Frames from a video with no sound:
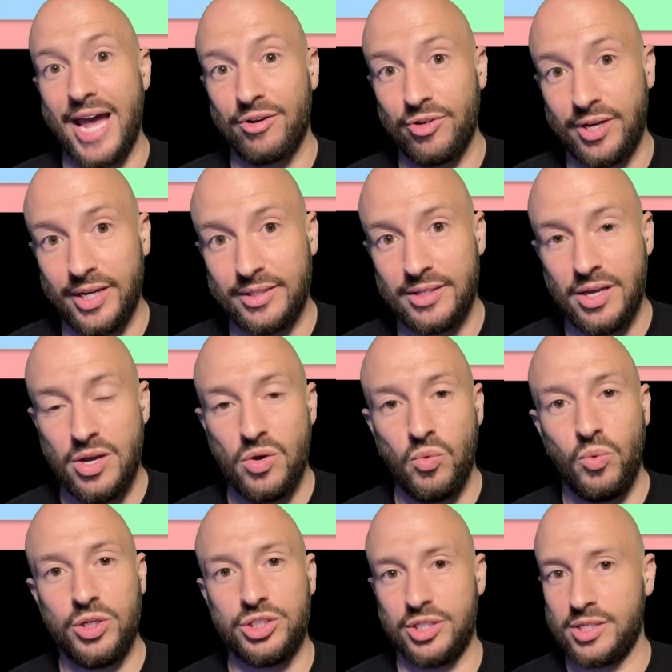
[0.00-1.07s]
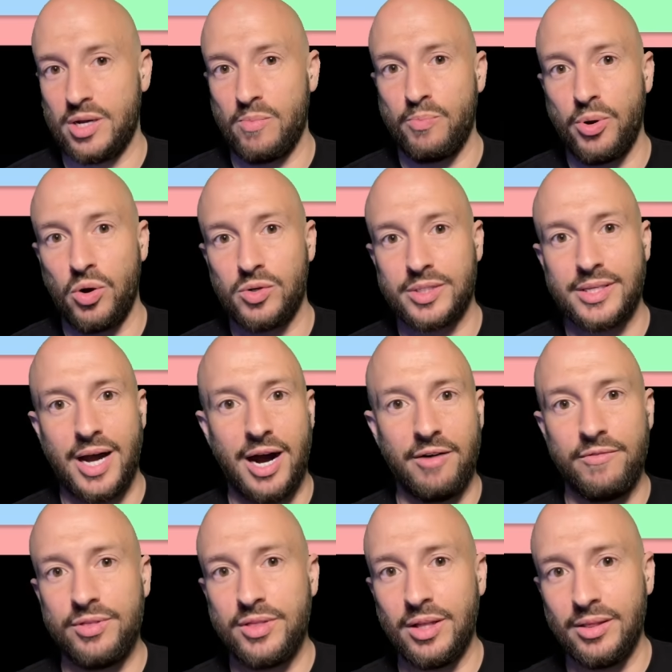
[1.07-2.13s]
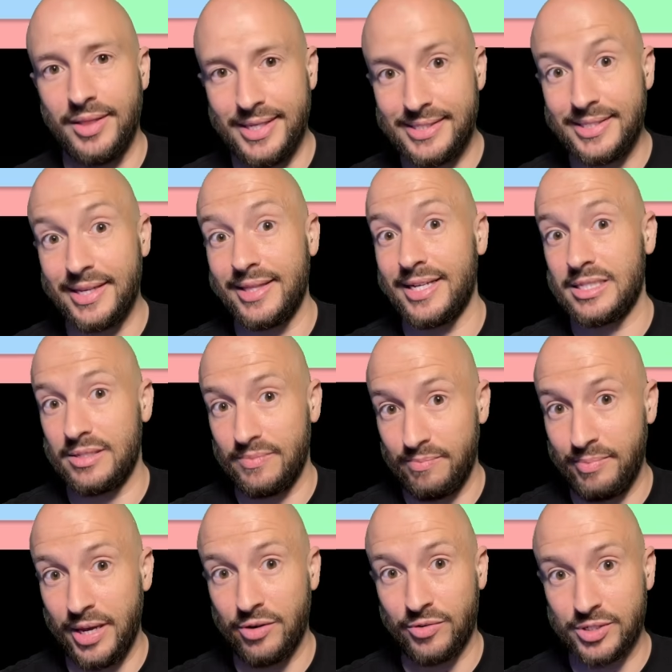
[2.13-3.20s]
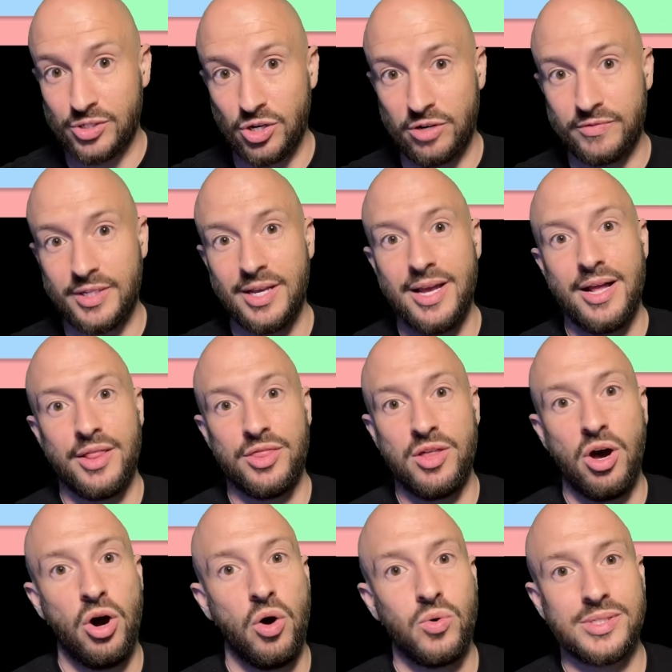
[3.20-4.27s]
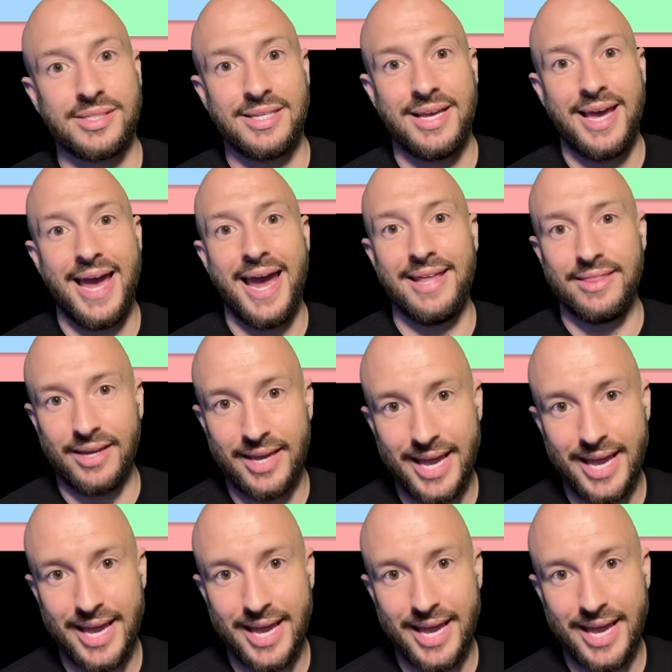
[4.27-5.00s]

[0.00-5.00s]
aggregate, which is composed of the listing that's being reserved, the host host and the